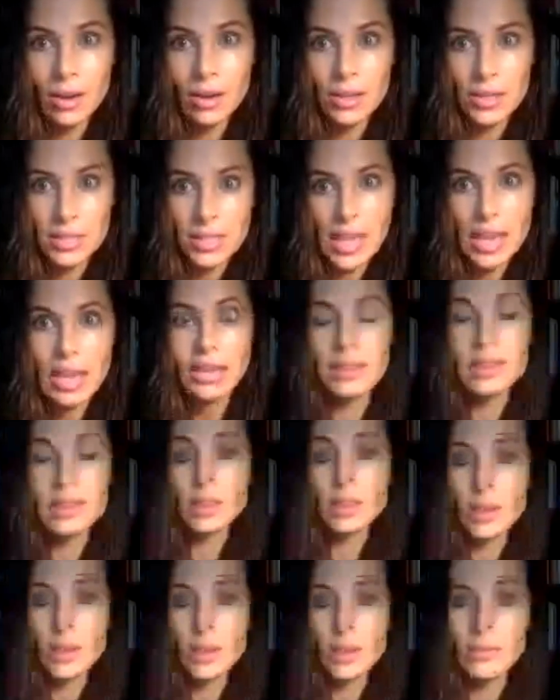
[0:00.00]
say that
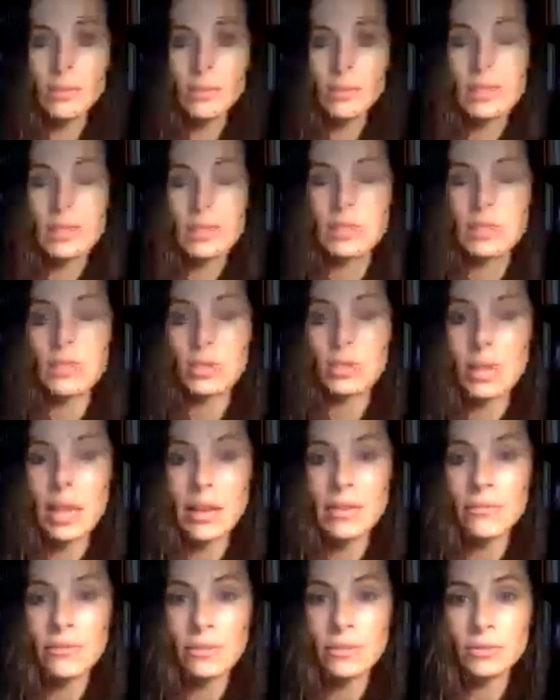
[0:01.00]
you have abundance in your
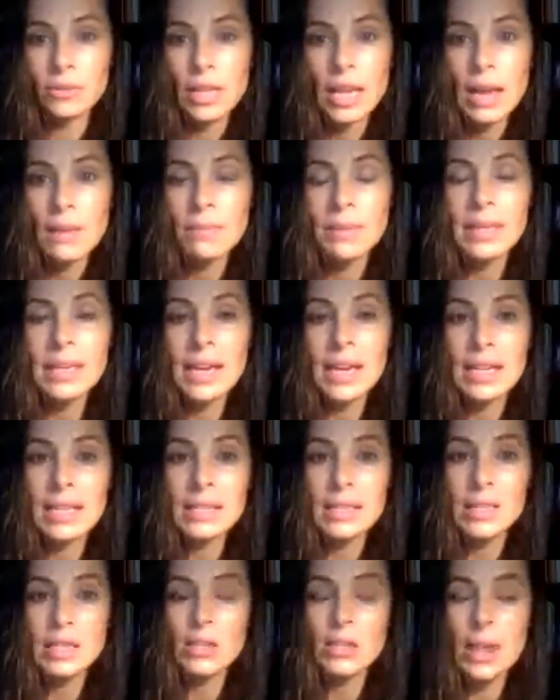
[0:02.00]
life
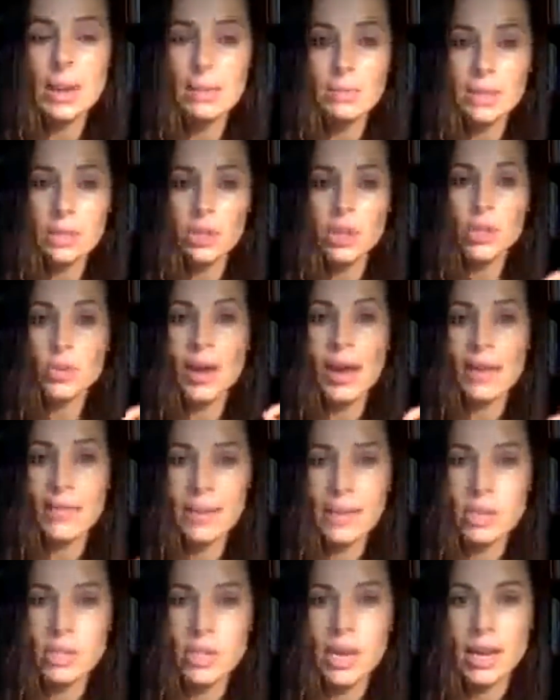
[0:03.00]
because that means you have
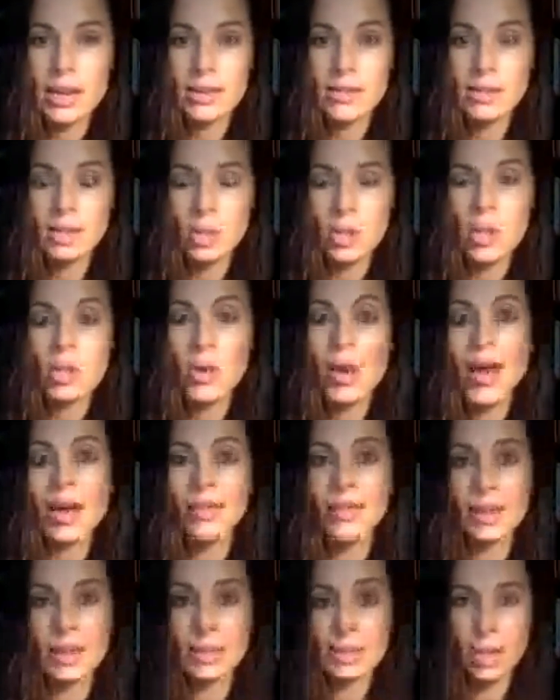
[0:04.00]
a chance, you
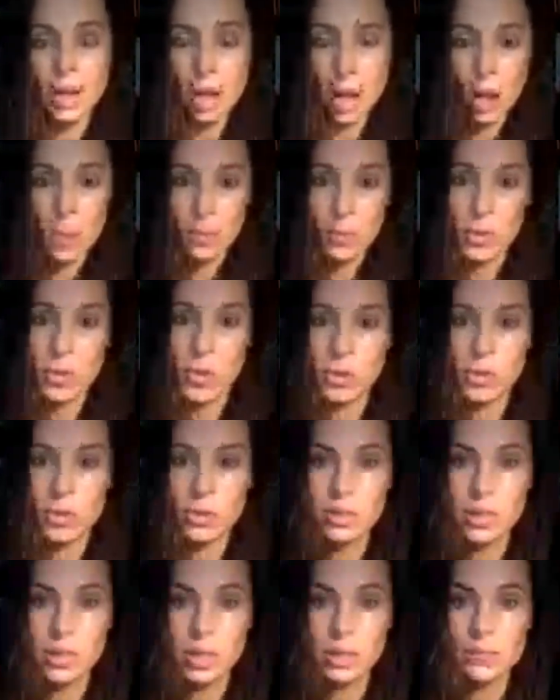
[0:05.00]
have an
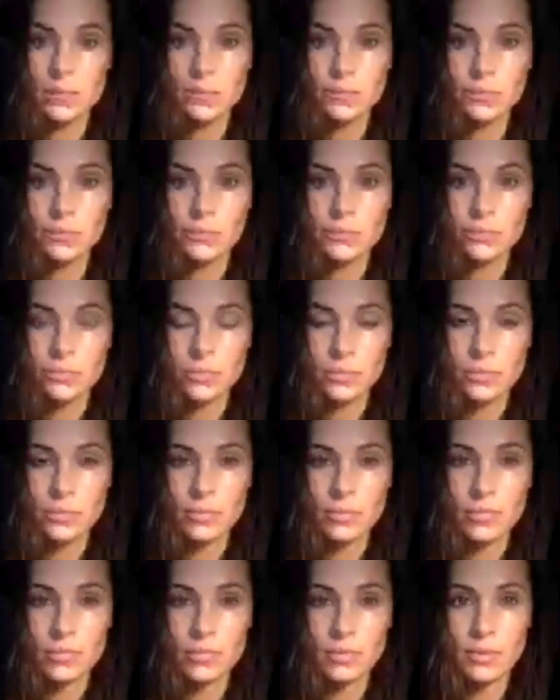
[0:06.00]
opportunity.
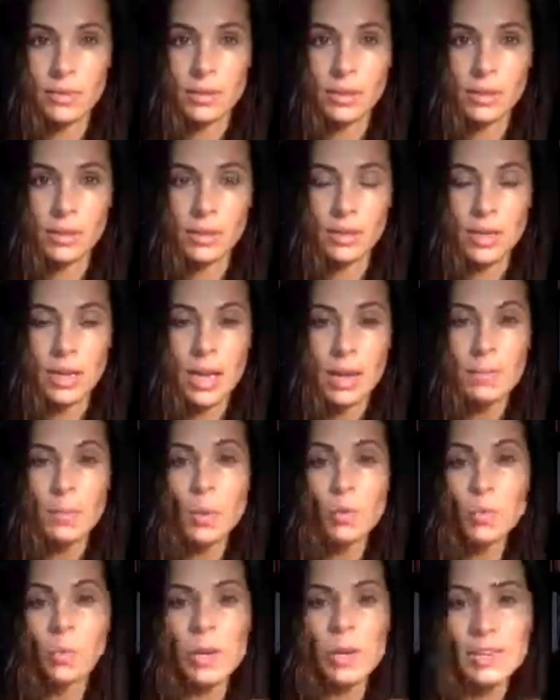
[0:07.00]

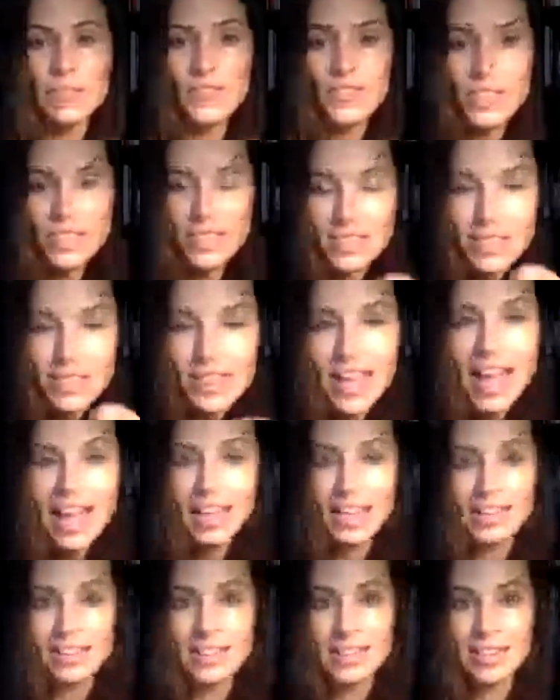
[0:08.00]
But what if just
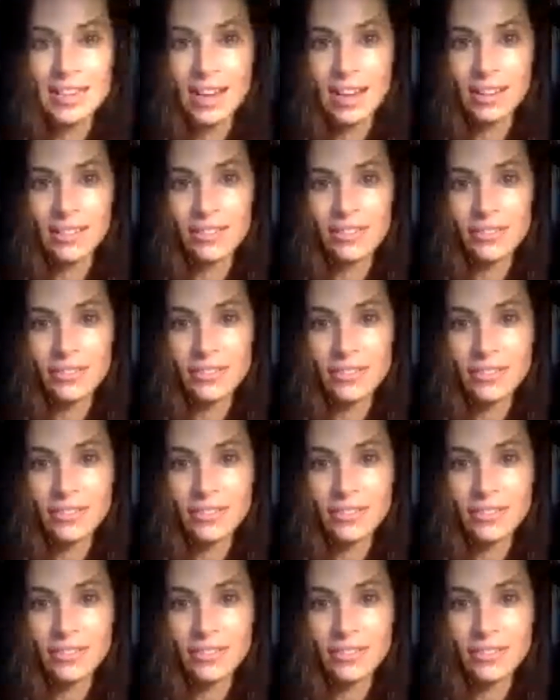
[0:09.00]
that is enough?